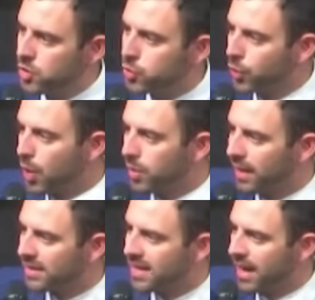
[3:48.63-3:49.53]
drone
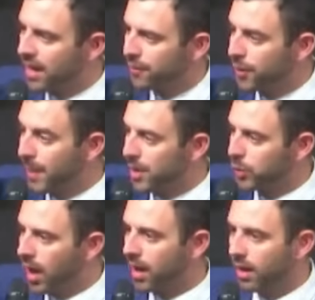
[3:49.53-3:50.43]
attack from
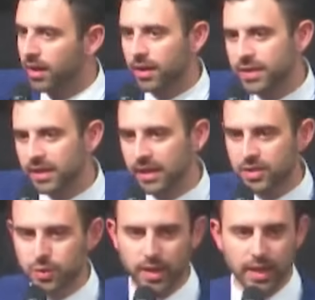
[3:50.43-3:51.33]
Iraq that
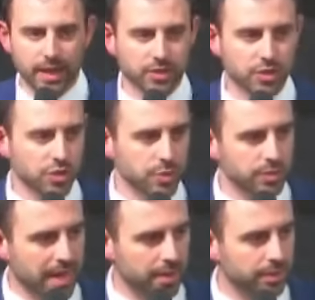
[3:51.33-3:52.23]
Israel had to
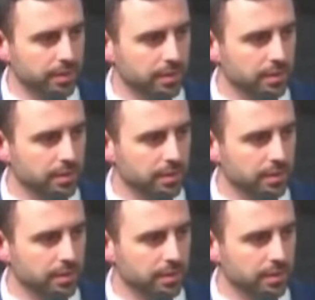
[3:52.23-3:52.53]
shoot down.